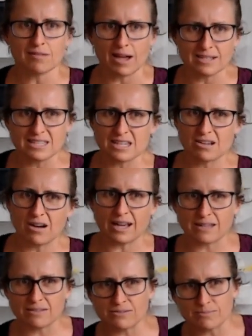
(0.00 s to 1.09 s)
I did kind
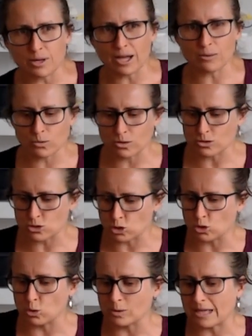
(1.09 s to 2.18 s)
of, mine were
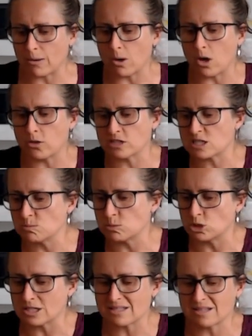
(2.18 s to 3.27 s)
two and they were on the
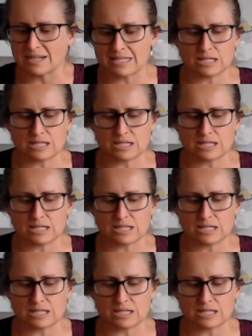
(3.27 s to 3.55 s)
smaller side,